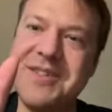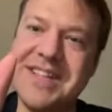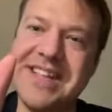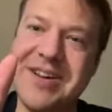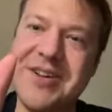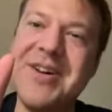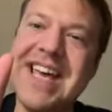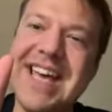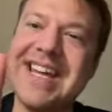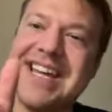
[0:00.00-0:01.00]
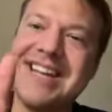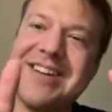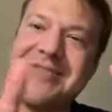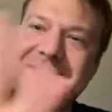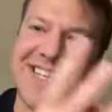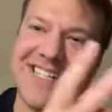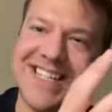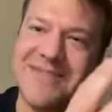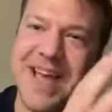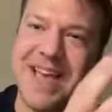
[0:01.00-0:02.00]
So, and again, going back to
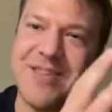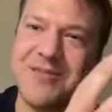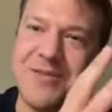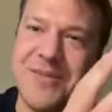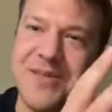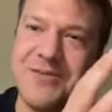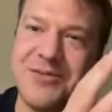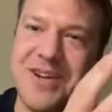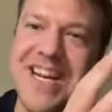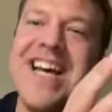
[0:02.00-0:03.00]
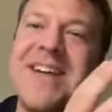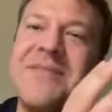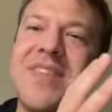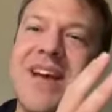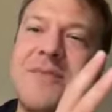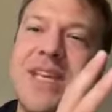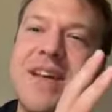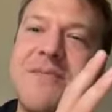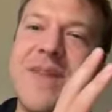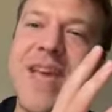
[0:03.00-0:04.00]
that passage from the sutra,
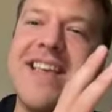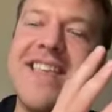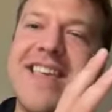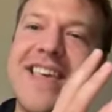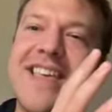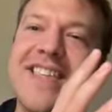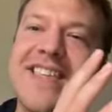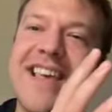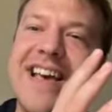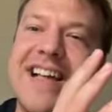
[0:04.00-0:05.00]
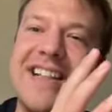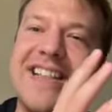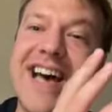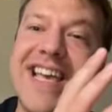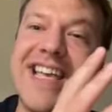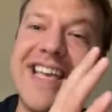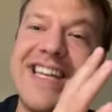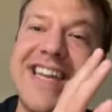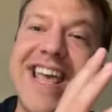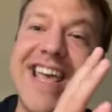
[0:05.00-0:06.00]
Amida makes his light
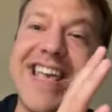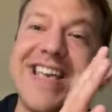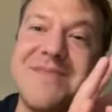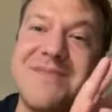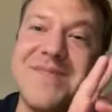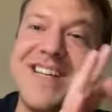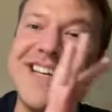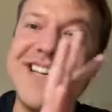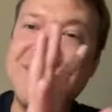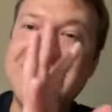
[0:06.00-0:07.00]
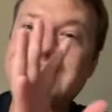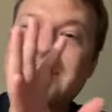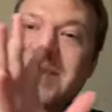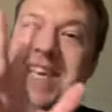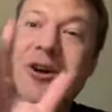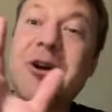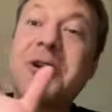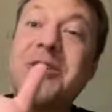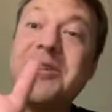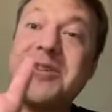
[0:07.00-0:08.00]
and name to be
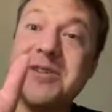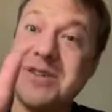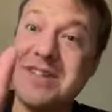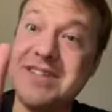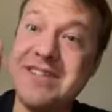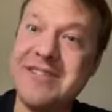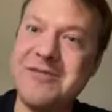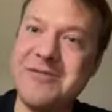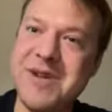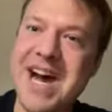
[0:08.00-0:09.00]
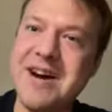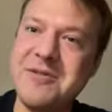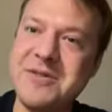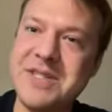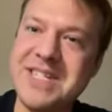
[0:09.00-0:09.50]
heard throughout,